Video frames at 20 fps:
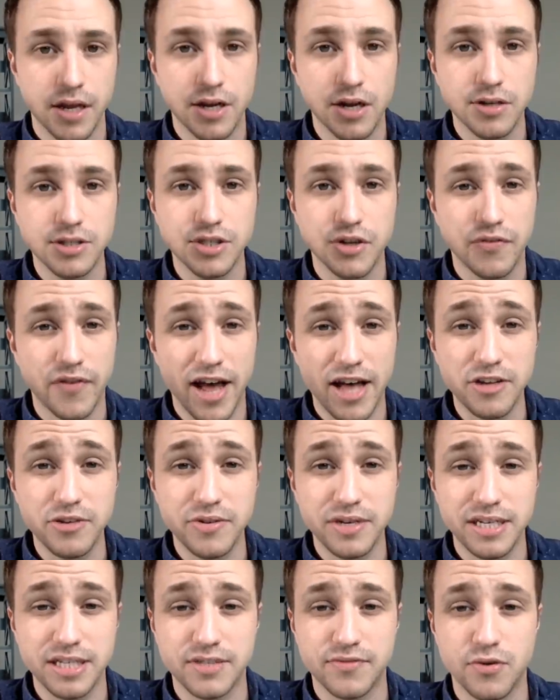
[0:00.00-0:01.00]
And also
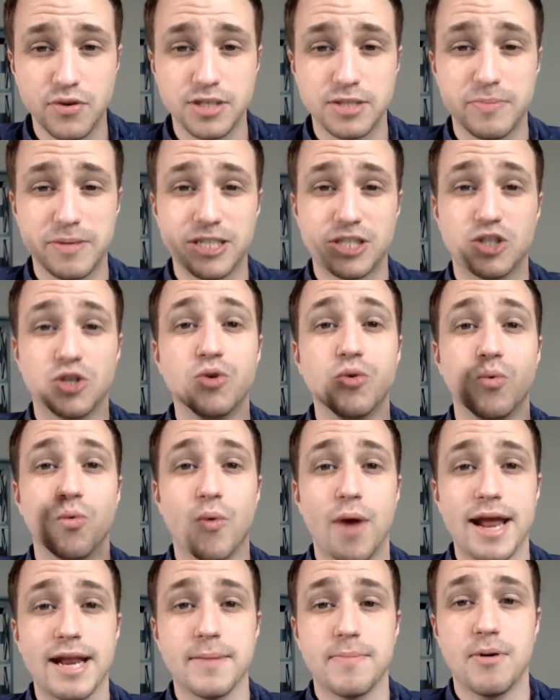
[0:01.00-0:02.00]
valuing his voice means to
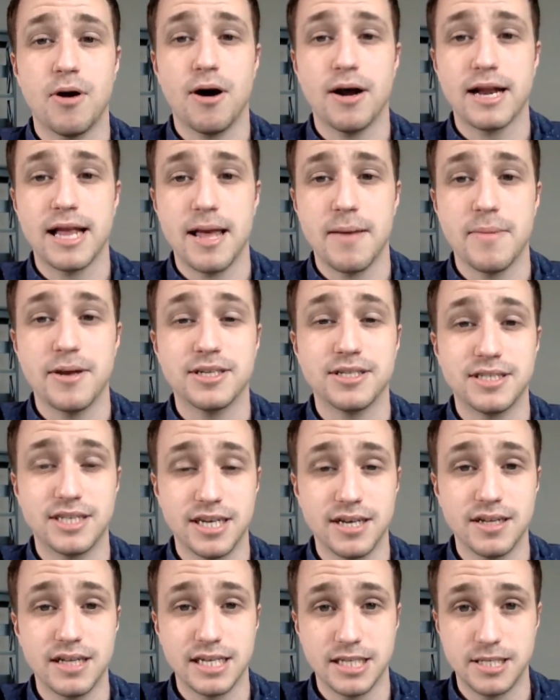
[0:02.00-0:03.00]
wait upon him
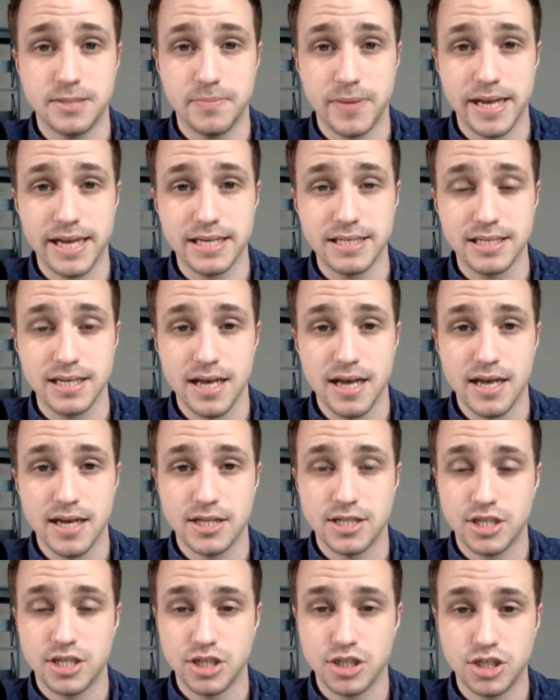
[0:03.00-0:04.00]
until he speaks,
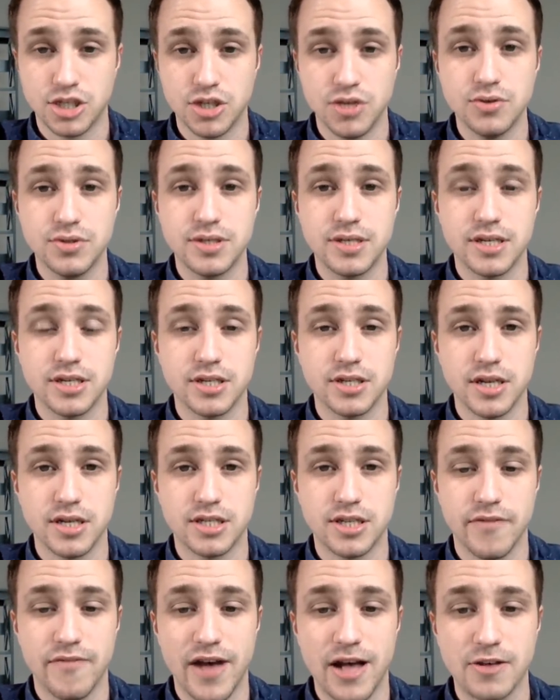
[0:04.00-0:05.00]
to choose
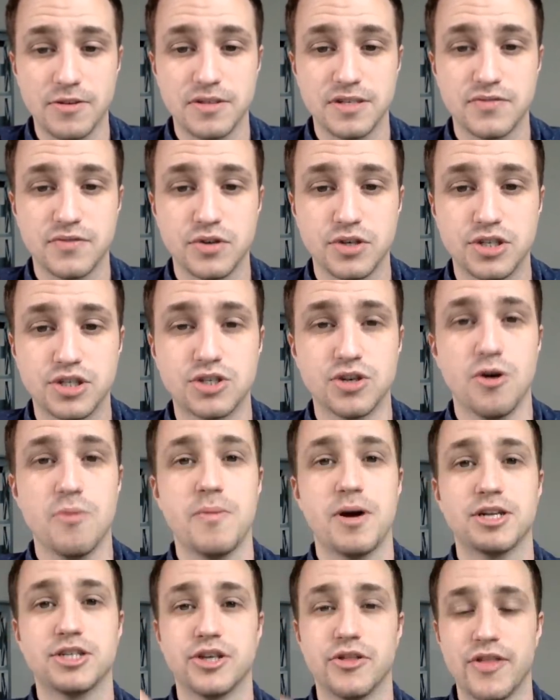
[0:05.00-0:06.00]
to value his voice so
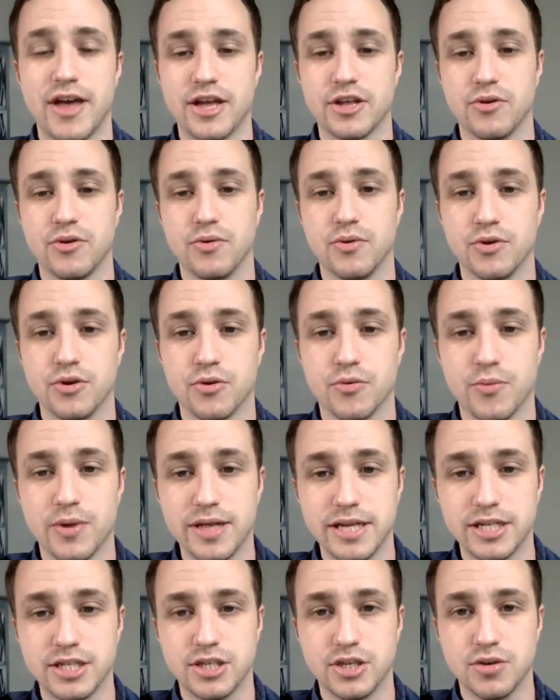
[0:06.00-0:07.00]
much that you're
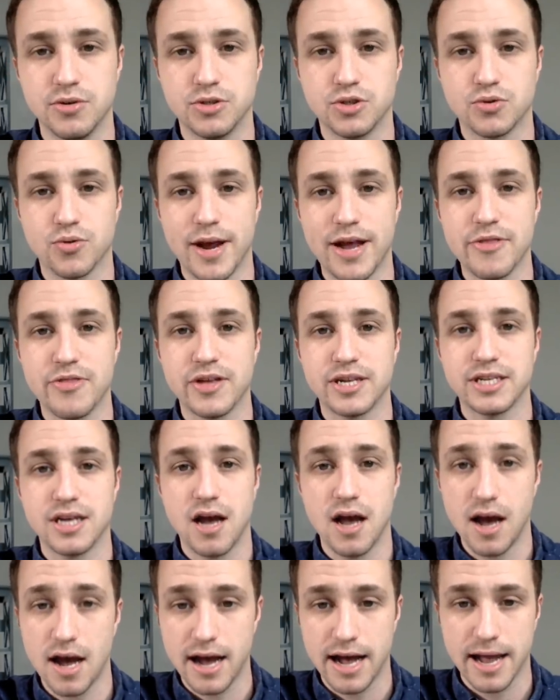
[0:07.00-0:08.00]
willing to trade the
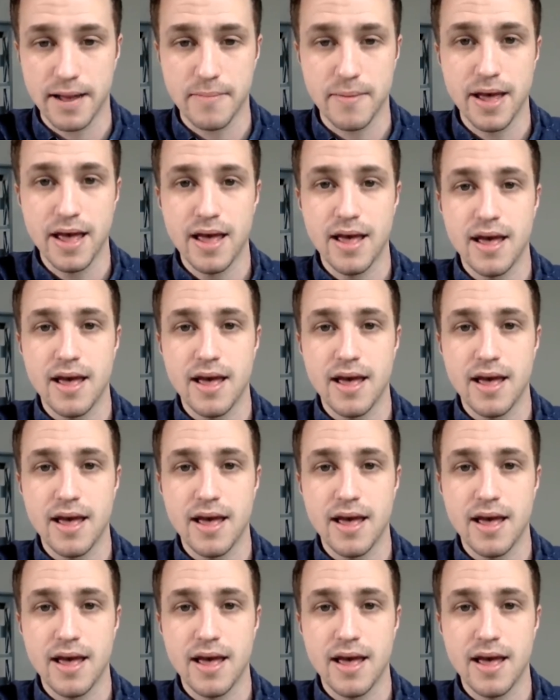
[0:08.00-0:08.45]
time